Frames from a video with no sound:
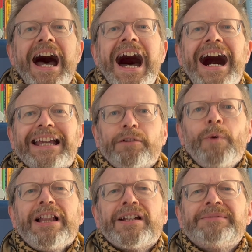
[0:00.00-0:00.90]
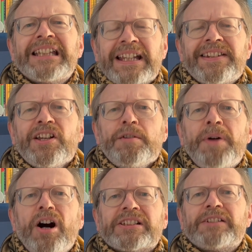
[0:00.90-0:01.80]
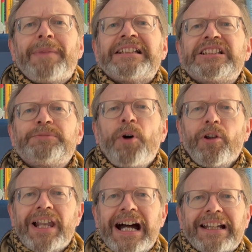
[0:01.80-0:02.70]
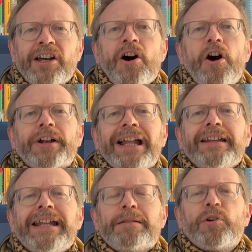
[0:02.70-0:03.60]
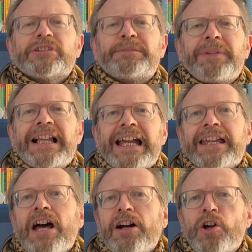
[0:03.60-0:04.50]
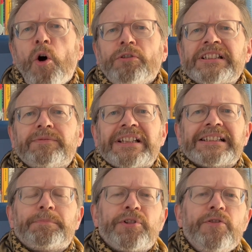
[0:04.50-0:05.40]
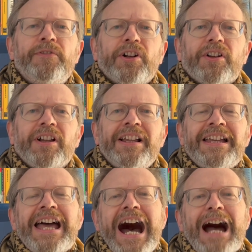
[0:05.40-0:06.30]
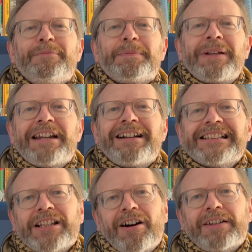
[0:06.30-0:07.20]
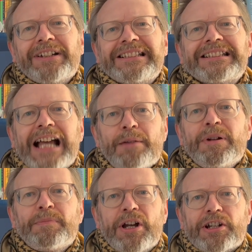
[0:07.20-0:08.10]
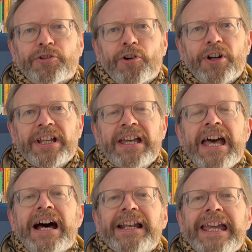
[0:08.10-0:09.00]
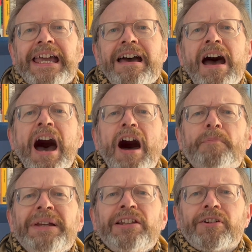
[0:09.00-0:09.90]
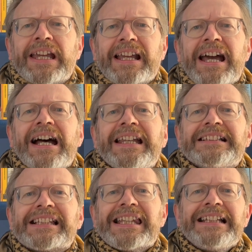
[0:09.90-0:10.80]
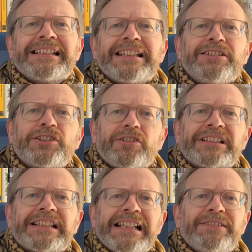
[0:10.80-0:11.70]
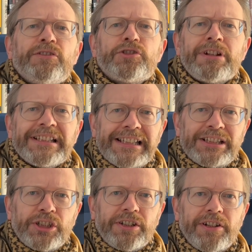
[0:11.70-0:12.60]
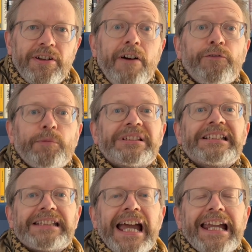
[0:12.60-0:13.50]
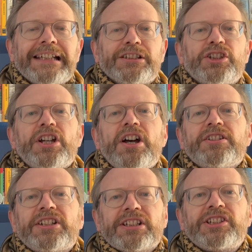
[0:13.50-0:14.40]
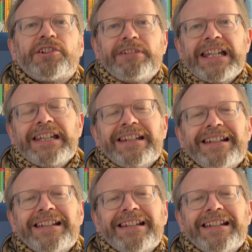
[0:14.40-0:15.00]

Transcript: Hi and welcome to the third part of my spotlight on Alan Ayckbourn's play A Chorus of Disapproval. I'm the playwright's archivist Simon Murgatroyd, and here I'll be looking at its less than successful transition from stage to screen.